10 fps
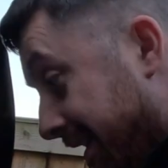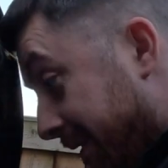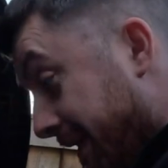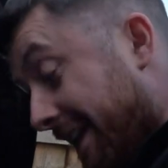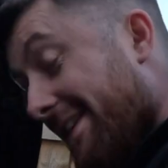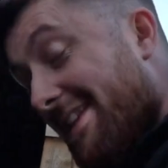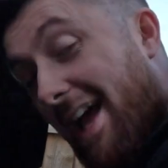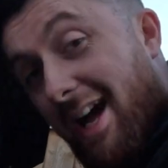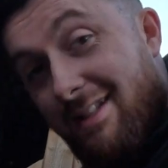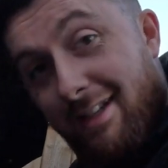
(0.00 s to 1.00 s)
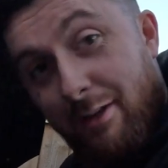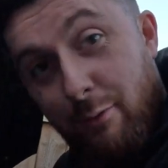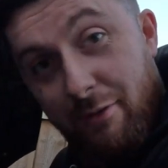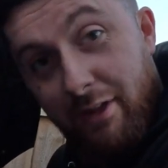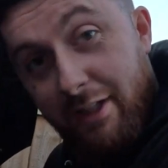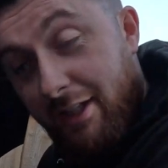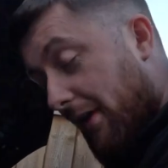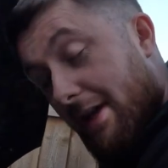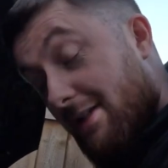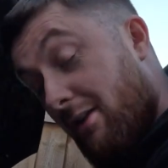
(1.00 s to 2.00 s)
and then we get to start it, and hopefully
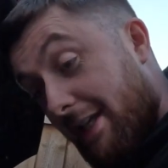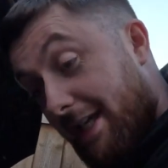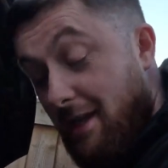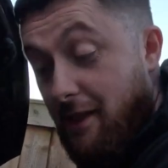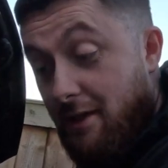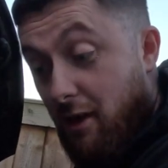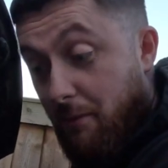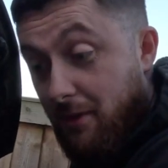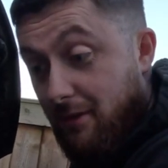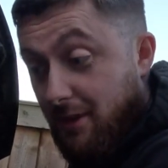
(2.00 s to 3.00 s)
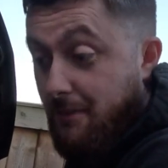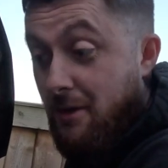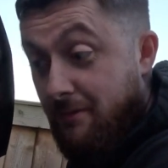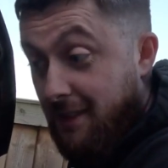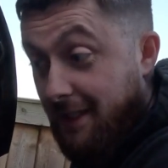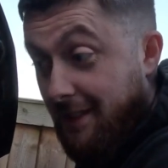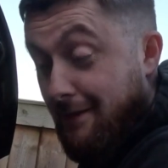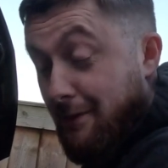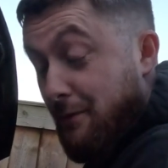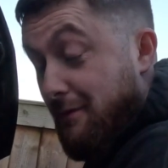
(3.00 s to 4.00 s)
it's not leaking on the top, because the bottom's leaking,
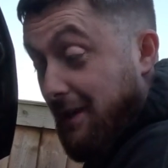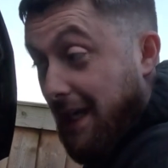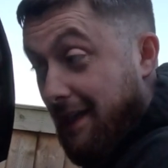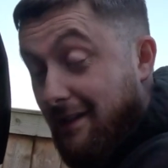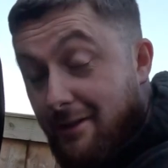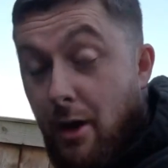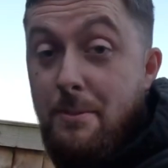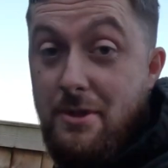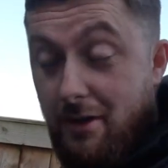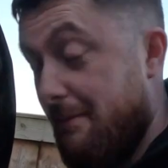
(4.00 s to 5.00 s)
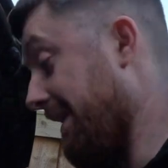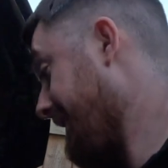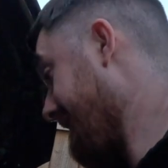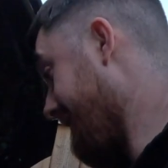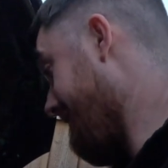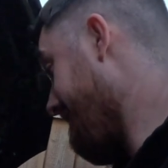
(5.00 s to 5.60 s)
so likely the top's going to be leaking,